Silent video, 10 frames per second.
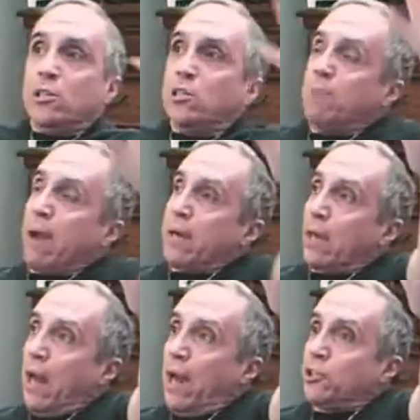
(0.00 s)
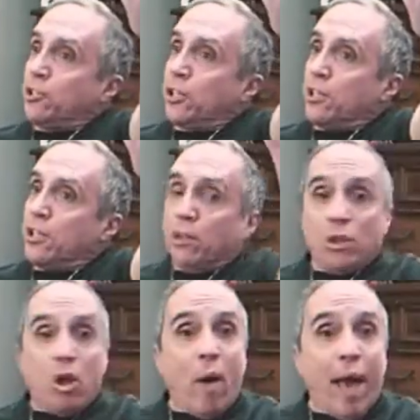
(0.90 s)
Speculation,
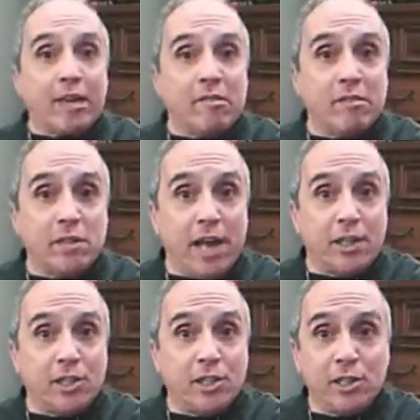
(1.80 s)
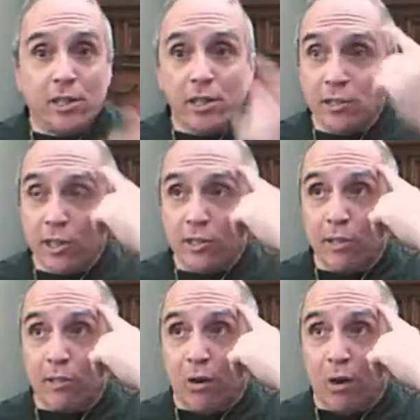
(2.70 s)
no accusation, just
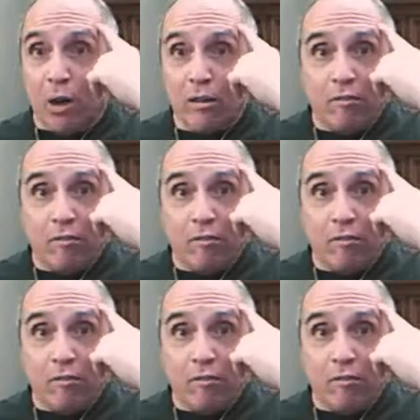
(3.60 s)
a thought.